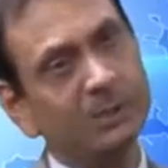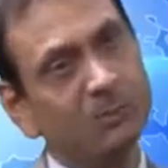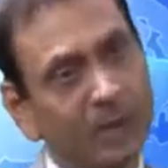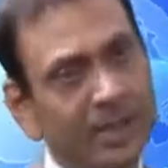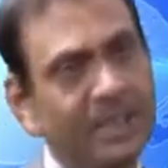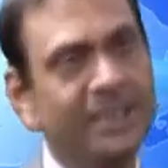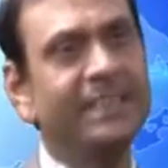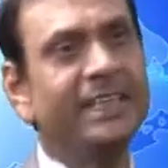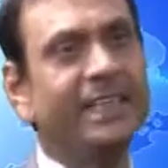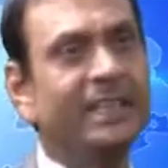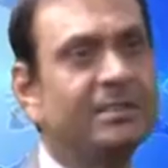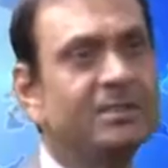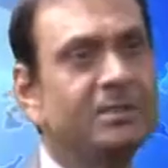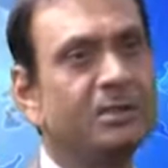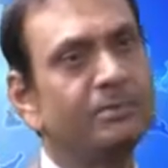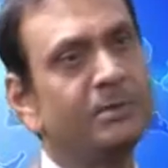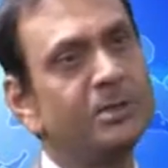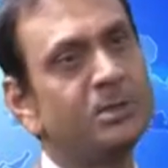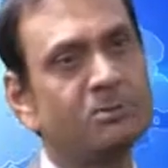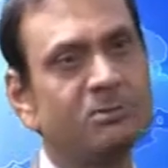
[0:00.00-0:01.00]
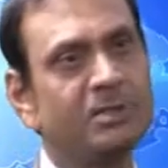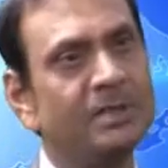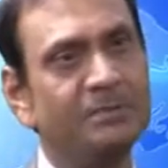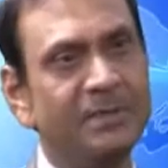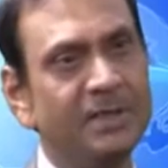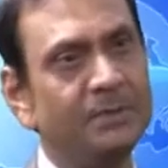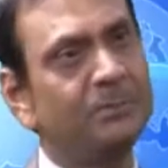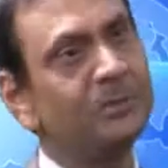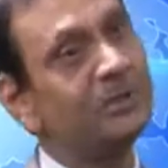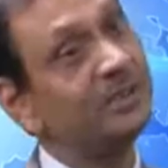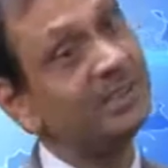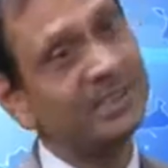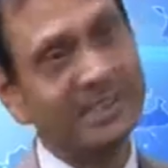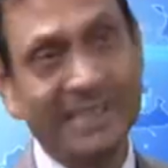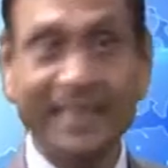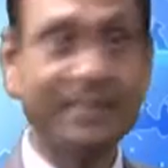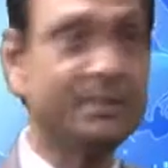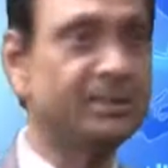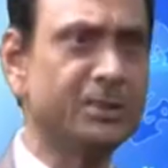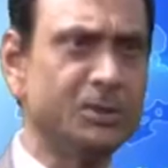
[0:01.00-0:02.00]
quality health service to the people in
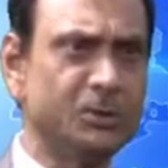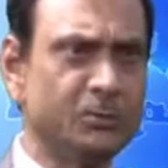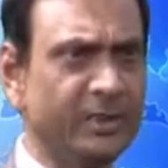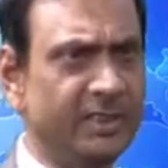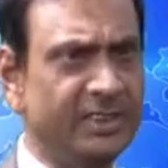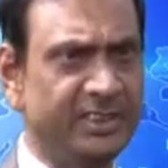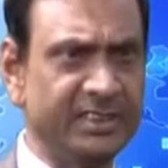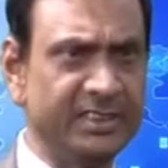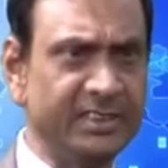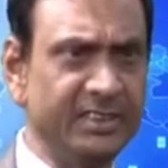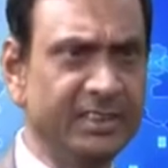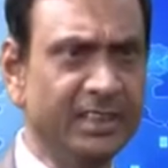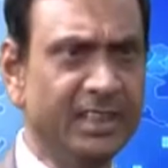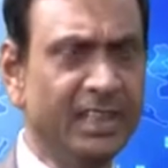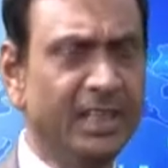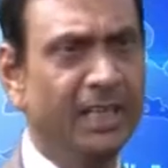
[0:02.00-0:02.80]
that situation,